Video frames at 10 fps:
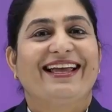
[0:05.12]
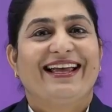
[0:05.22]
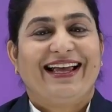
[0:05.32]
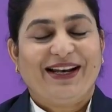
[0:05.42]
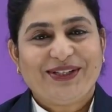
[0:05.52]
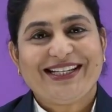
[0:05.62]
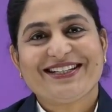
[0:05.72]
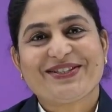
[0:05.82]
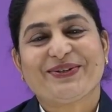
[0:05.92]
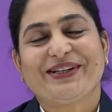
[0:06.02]
Hello dear
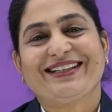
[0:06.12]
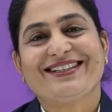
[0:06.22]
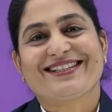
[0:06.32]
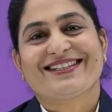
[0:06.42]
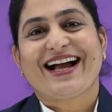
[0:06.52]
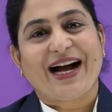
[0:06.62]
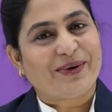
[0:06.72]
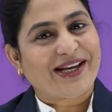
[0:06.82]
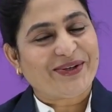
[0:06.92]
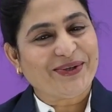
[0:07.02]
students, how
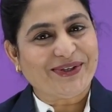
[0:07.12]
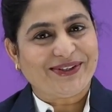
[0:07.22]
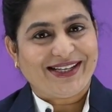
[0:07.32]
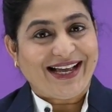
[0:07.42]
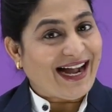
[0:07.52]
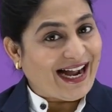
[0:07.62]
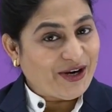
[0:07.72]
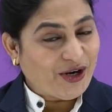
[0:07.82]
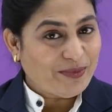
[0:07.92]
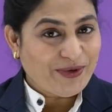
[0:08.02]
are you? I
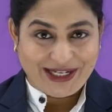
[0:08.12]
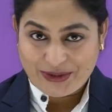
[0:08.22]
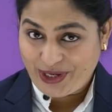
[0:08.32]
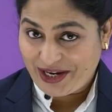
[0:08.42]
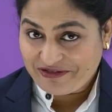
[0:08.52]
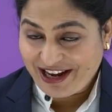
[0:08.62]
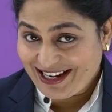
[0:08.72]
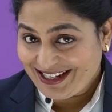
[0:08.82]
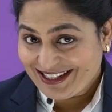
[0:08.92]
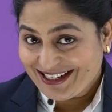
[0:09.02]
hope you are doing
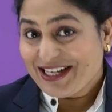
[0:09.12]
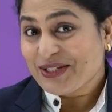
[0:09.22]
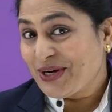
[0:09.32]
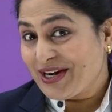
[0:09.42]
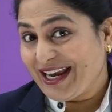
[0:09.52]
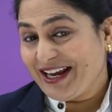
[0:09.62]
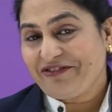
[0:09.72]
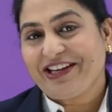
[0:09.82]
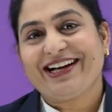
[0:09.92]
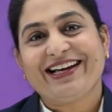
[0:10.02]
well. So again
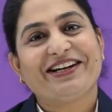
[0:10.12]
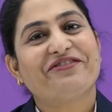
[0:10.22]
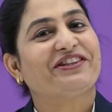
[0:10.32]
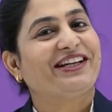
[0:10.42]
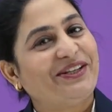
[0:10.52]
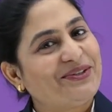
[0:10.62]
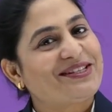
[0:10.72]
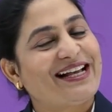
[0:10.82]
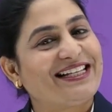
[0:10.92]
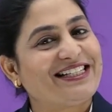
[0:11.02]
we are here with a new
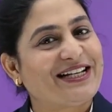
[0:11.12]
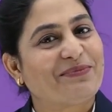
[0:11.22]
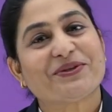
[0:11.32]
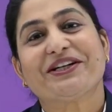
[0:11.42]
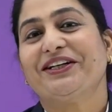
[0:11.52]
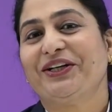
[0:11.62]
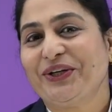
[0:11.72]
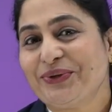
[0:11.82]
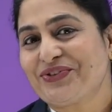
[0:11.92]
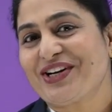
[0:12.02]
science chapter,
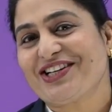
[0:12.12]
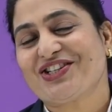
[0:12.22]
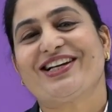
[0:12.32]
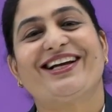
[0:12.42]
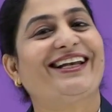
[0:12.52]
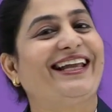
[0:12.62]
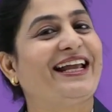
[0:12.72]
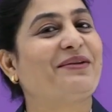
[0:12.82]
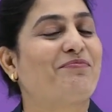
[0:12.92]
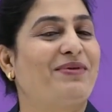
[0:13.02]
Nutrition
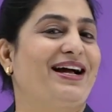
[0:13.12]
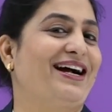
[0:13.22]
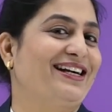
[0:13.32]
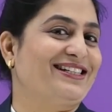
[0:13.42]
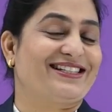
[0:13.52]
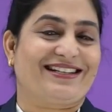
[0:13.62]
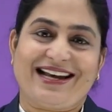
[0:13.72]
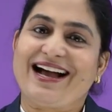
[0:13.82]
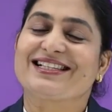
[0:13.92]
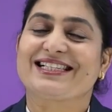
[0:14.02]
in Plants,
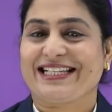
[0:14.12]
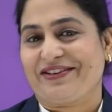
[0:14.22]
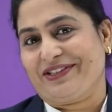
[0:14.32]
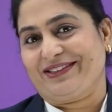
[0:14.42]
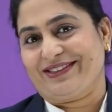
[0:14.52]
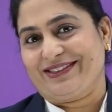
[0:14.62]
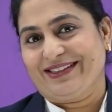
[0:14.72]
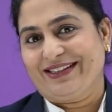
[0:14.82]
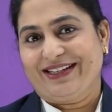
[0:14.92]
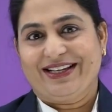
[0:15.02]
class 7th.
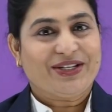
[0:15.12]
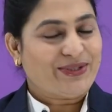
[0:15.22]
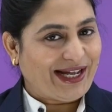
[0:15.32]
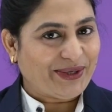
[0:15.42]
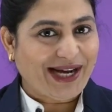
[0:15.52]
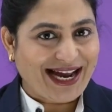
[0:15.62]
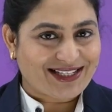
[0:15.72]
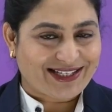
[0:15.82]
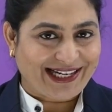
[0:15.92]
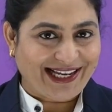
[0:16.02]
So are you
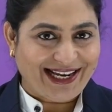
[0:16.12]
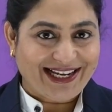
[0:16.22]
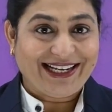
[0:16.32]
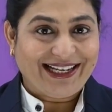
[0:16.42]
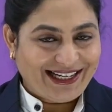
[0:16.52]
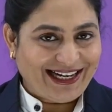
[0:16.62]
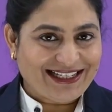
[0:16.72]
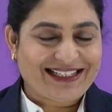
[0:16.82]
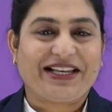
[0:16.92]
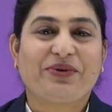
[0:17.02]
guys ready? Let
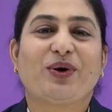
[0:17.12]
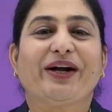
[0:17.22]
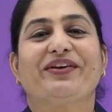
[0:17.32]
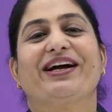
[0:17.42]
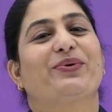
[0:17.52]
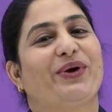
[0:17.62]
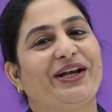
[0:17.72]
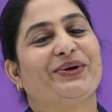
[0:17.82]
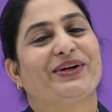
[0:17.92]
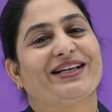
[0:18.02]
us see what we are
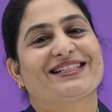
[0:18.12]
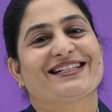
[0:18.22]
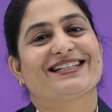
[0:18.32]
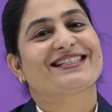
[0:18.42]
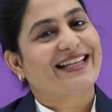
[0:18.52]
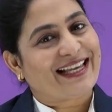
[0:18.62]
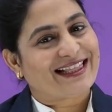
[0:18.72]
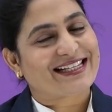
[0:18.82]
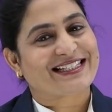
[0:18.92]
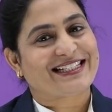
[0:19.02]
going to discuss in
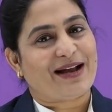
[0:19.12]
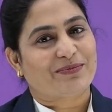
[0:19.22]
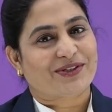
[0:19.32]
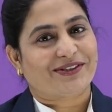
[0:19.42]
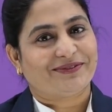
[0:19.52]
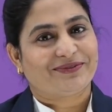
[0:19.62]
this chapter.